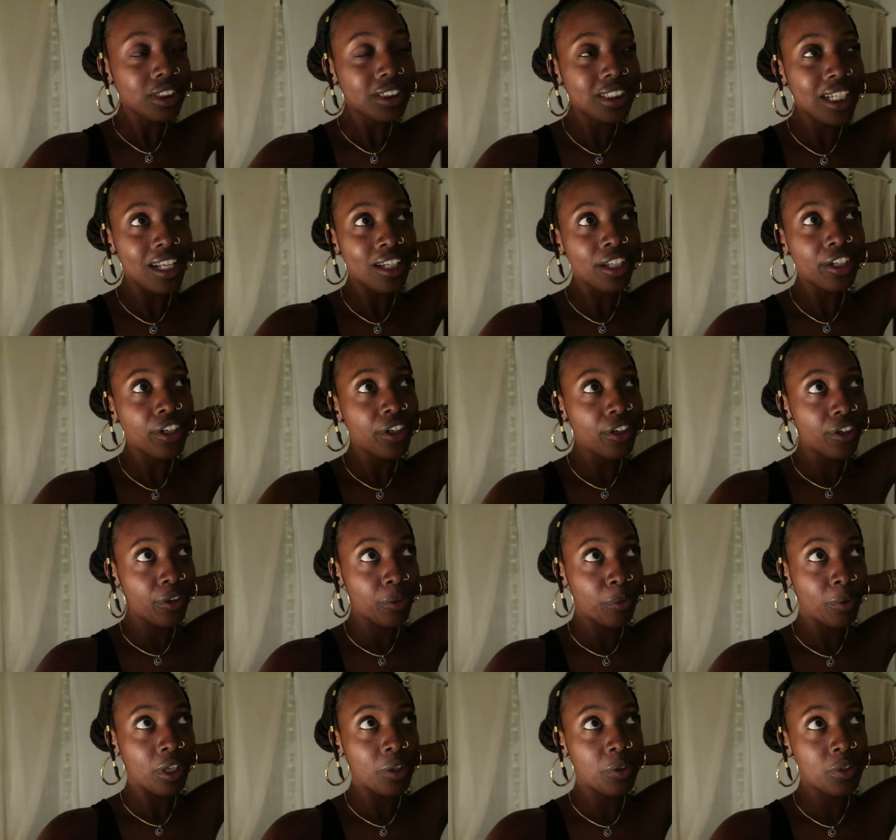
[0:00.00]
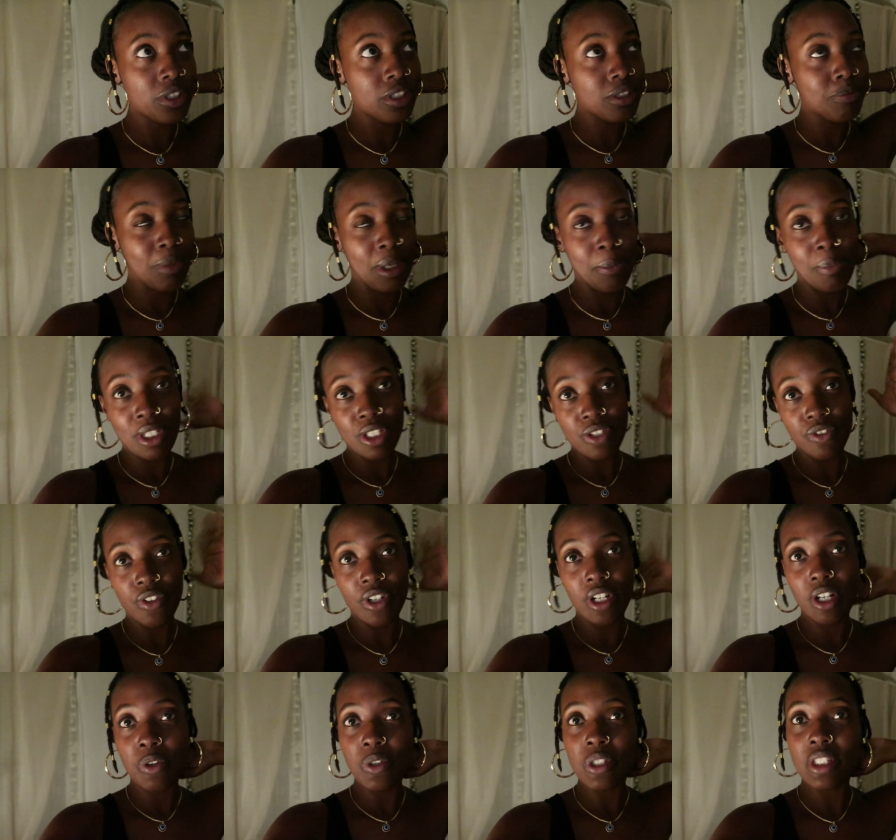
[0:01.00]
telling her when I was my best
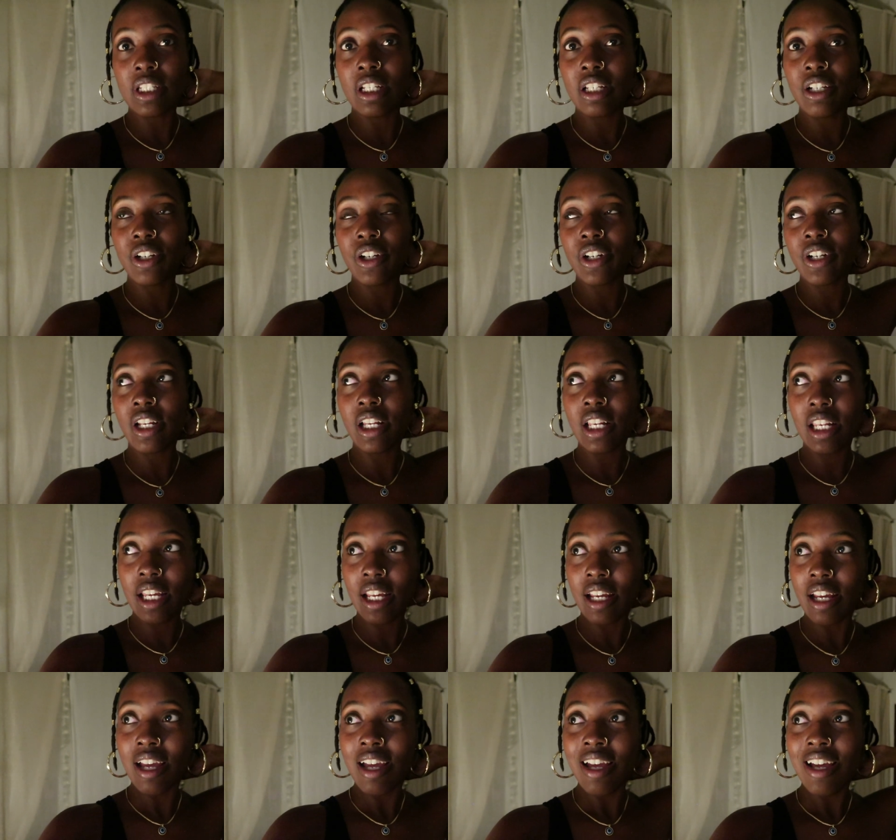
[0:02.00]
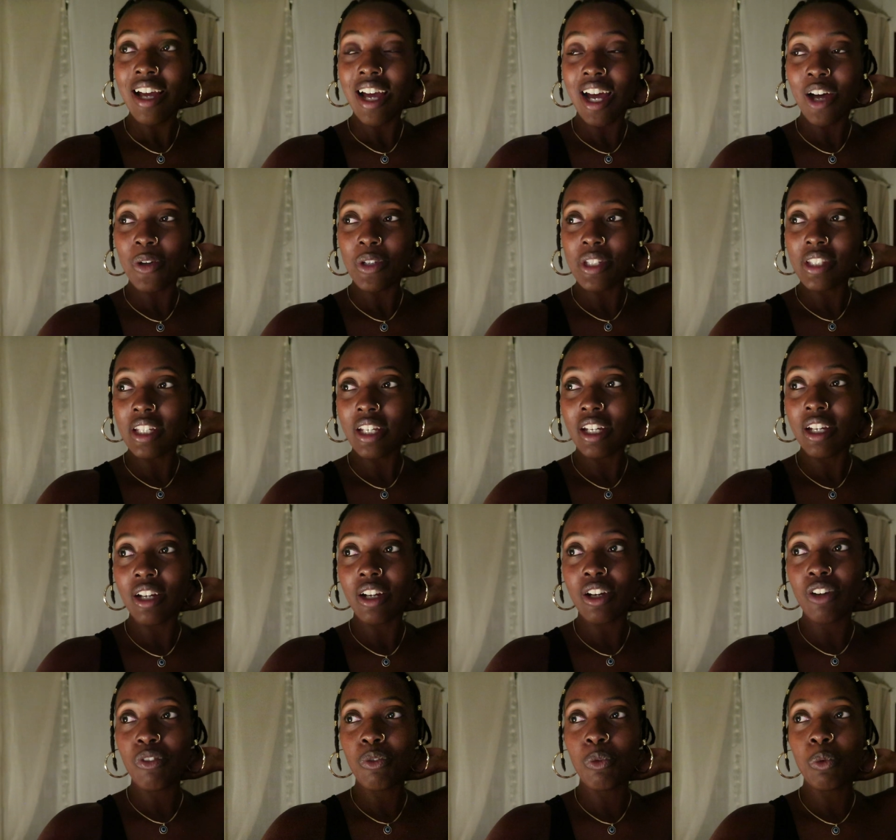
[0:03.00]
friend I was telling her that like I was
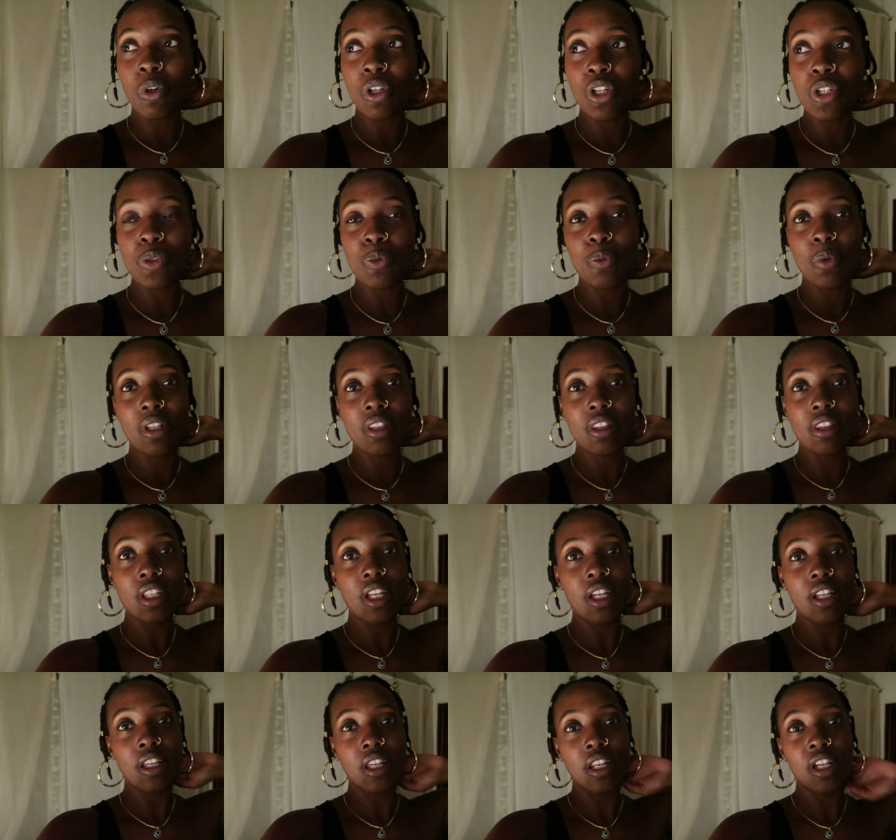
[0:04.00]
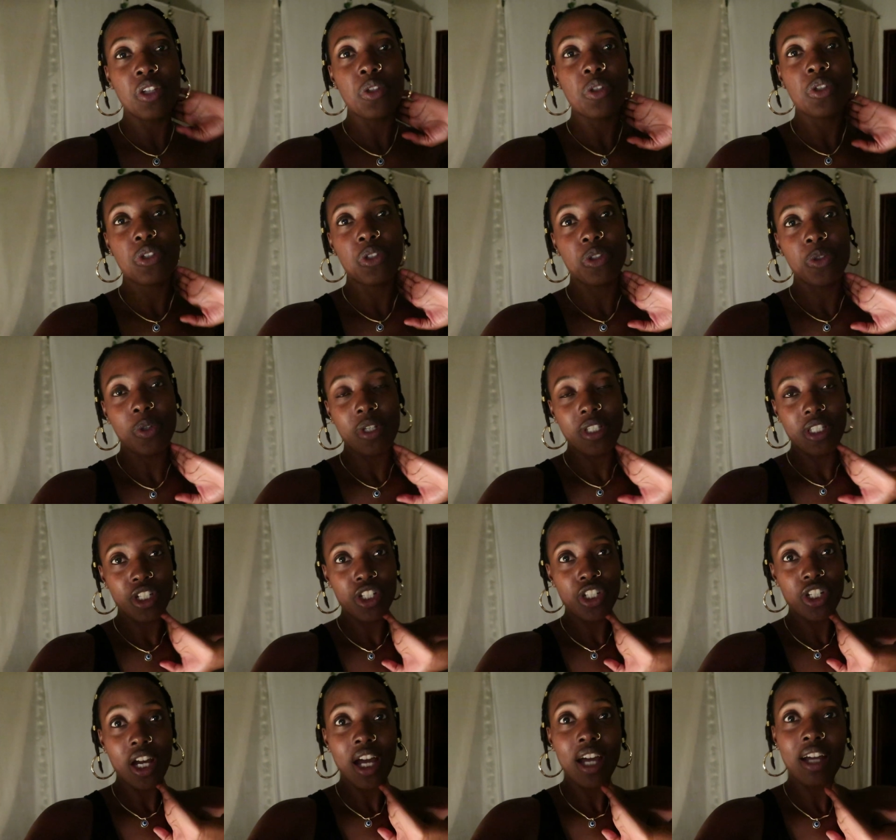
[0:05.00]
thinking of what is one thing that I used to do as a
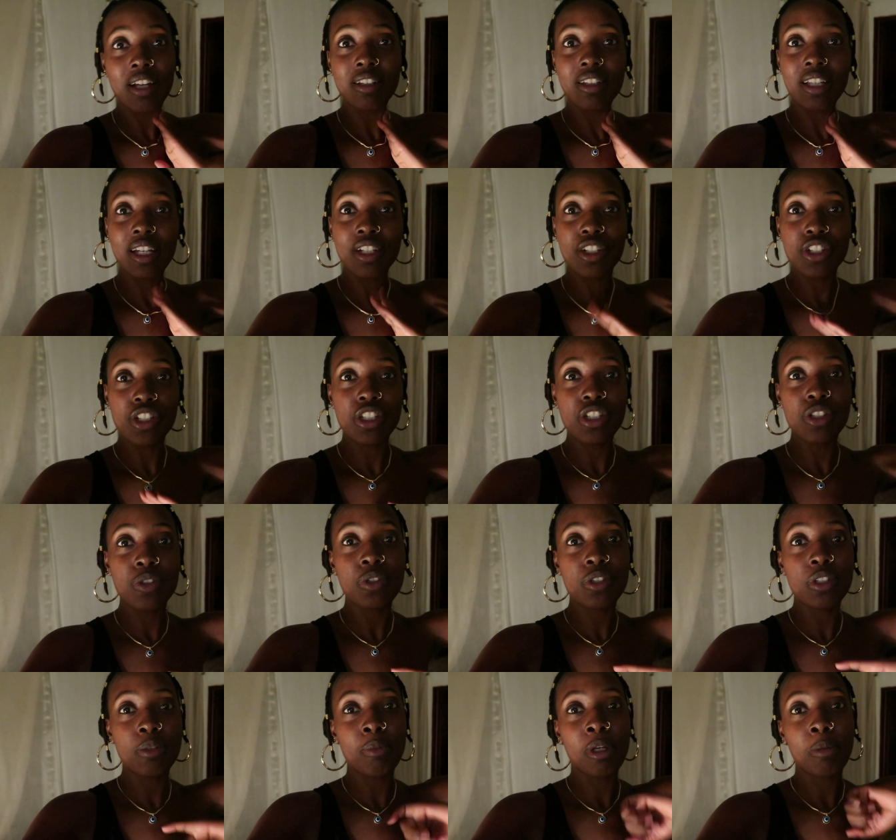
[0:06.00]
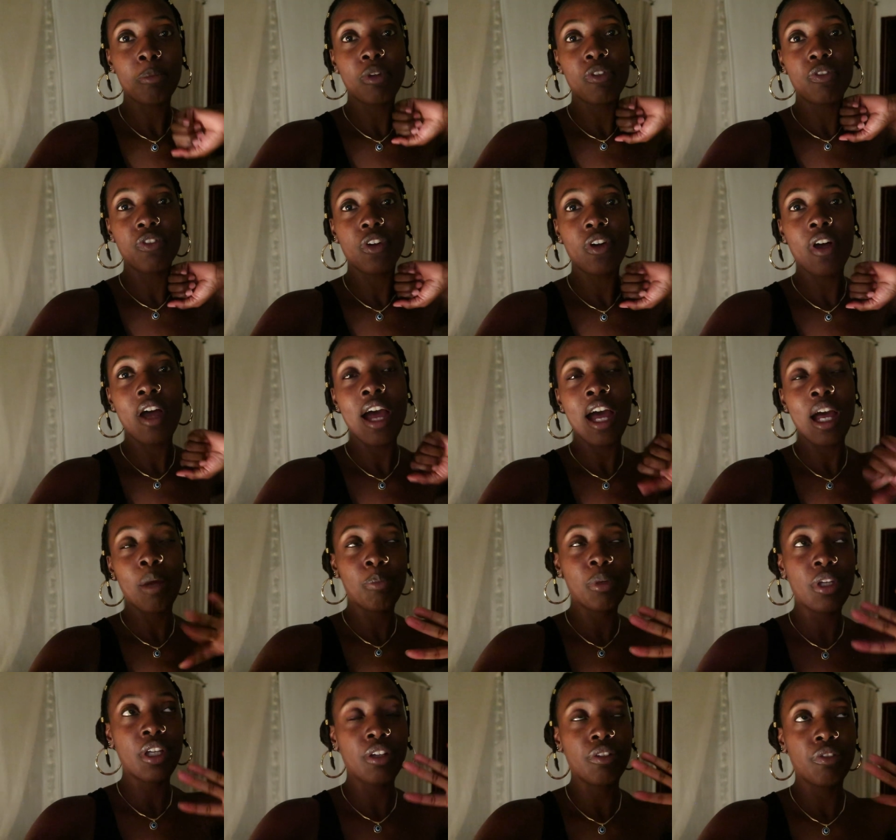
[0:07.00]
child that just used to make me feel
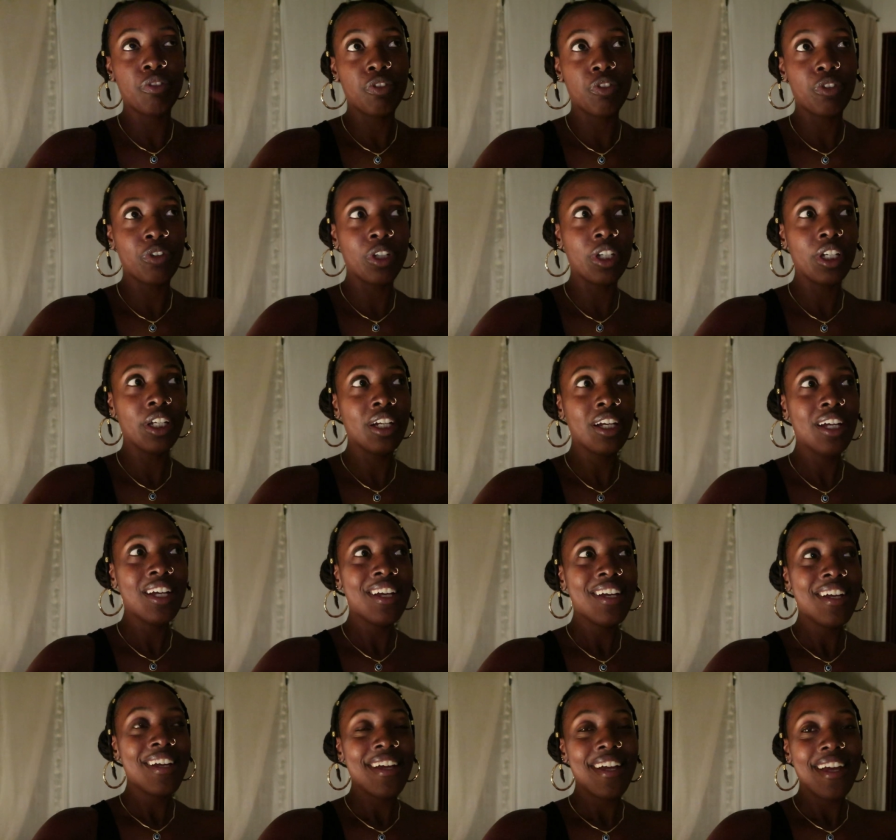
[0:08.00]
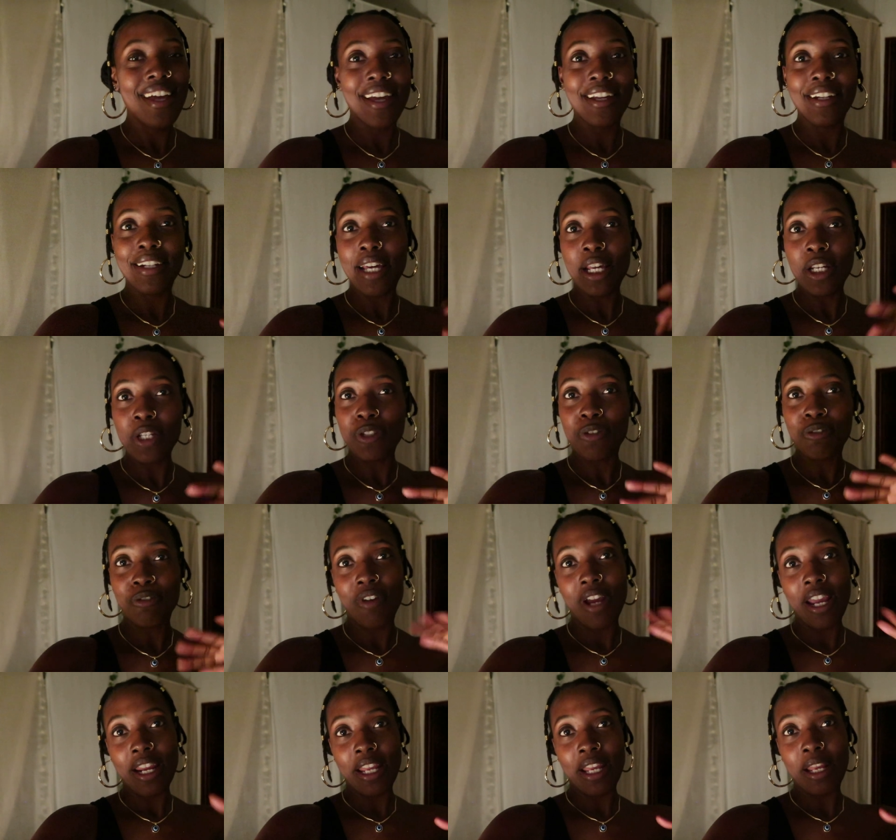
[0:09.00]
happy and free and that is
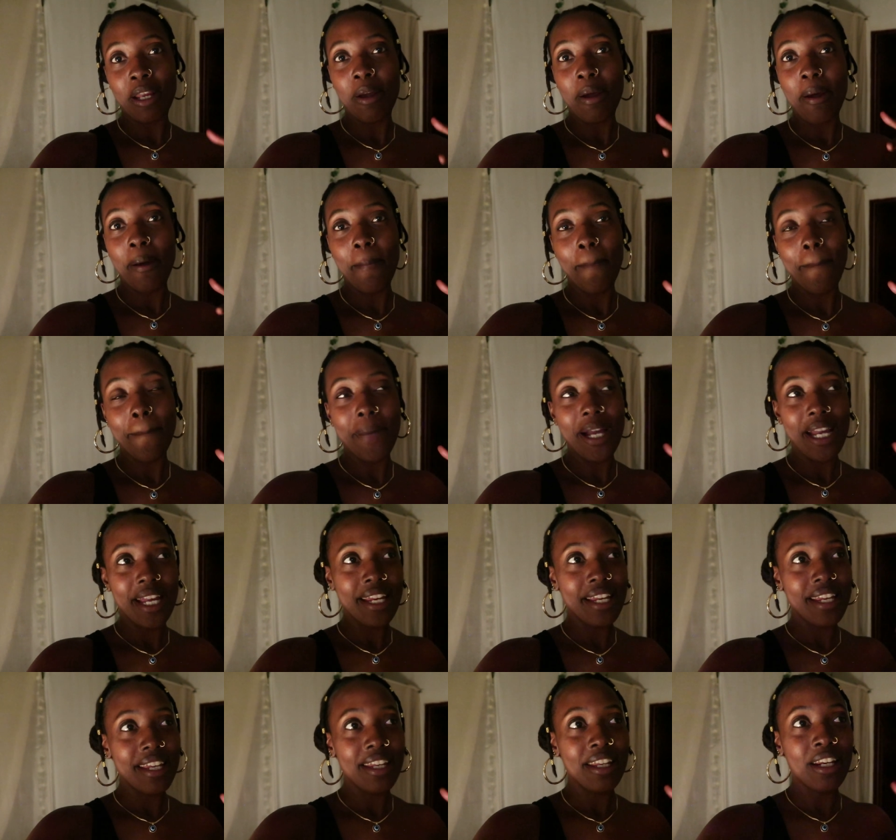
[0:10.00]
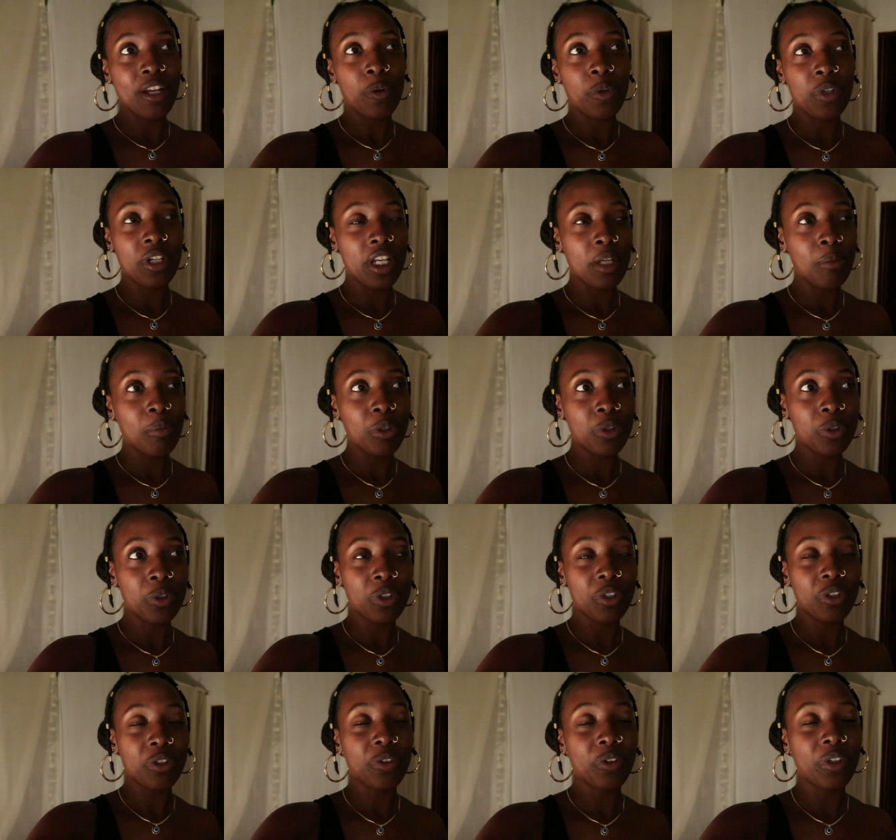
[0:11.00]
riding bike in our
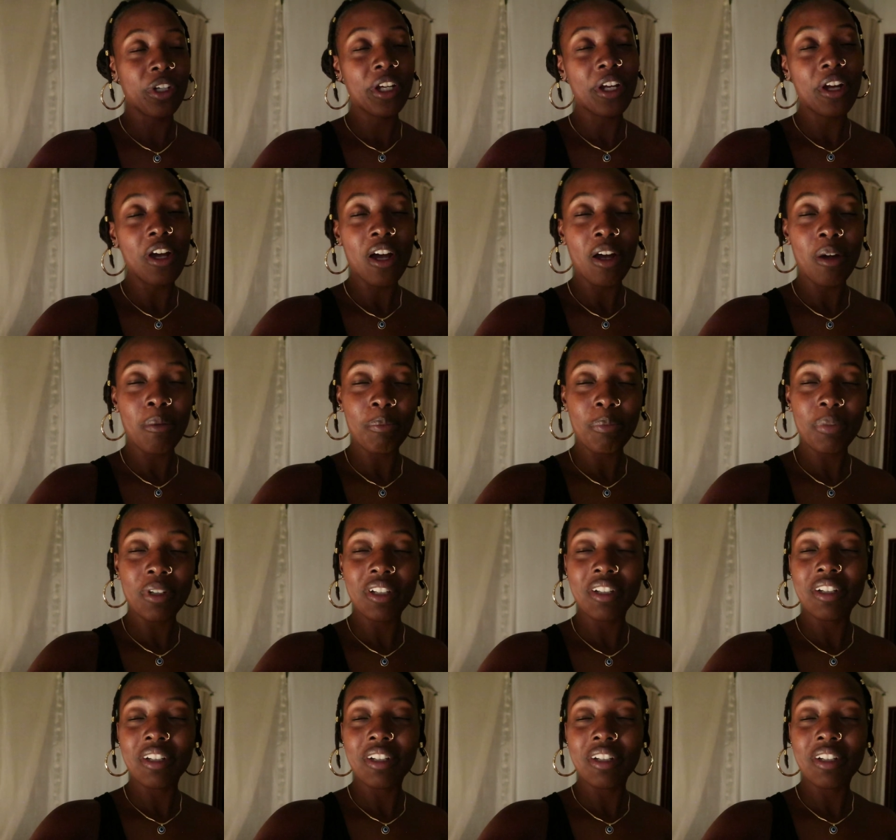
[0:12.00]
neighborhood growing up